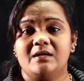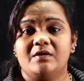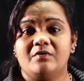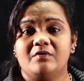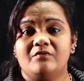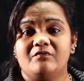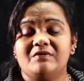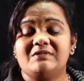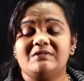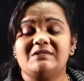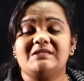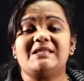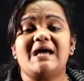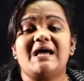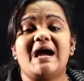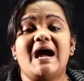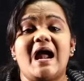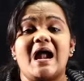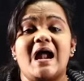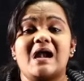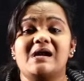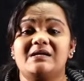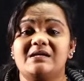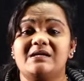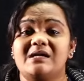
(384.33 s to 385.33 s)
With the
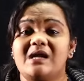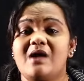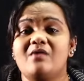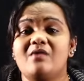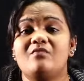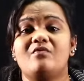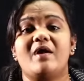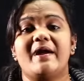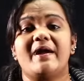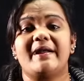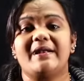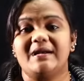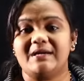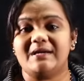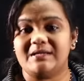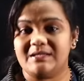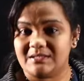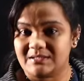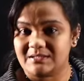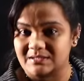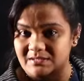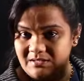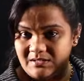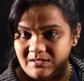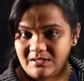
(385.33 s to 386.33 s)
ultraviolet
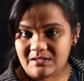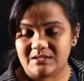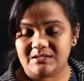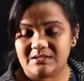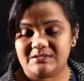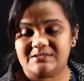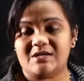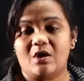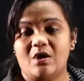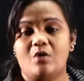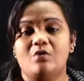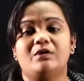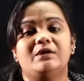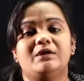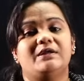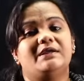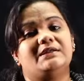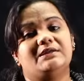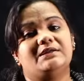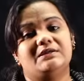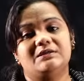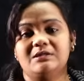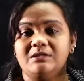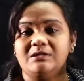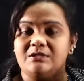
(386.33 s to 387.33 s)
sound
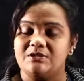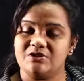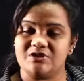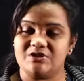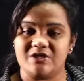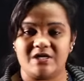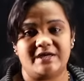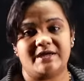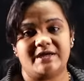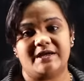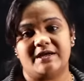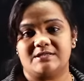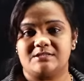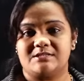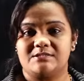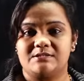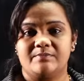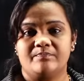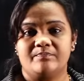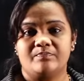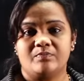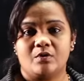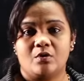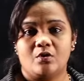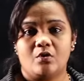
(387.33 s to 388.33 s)
it generates.
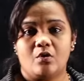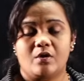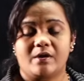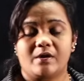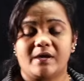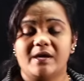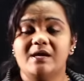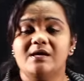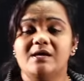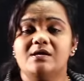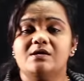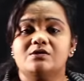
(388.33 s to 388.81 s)
Okay.